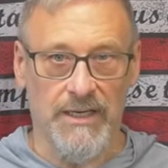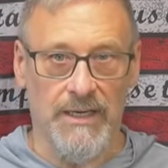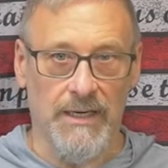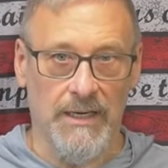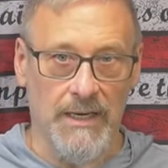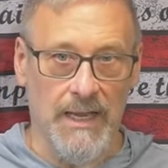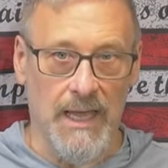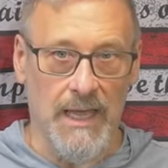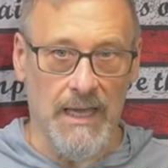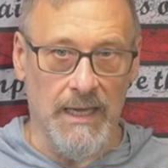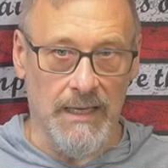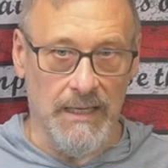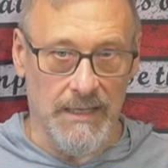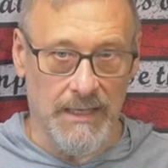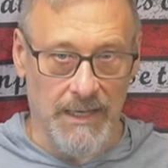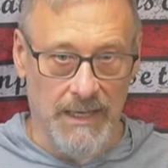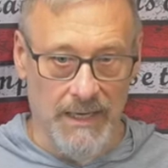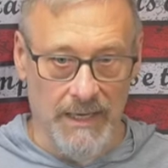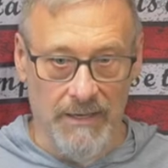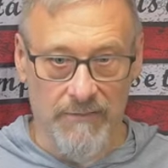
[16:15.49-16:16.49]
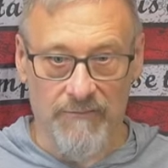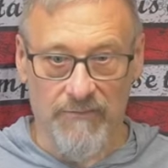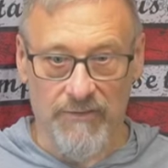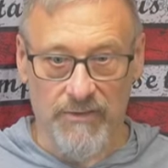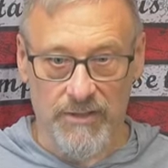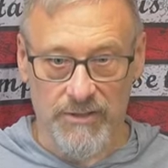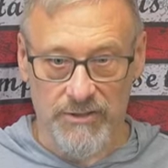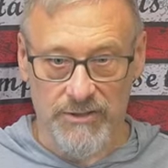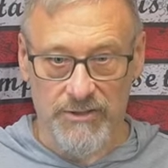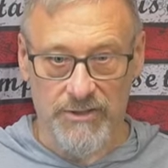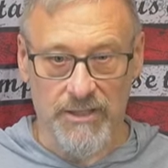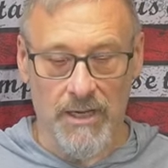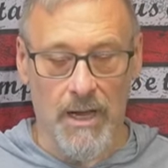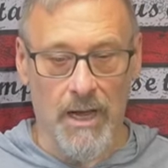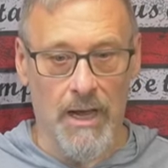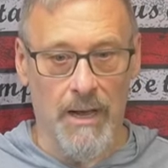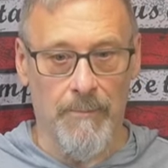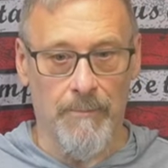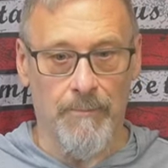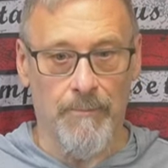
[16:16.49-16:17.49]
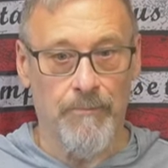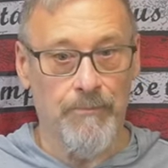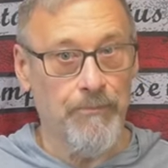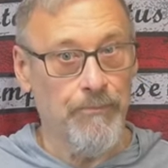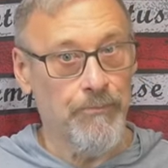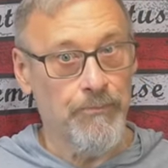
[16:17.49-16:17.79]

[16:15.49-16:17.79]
in a canvas, um,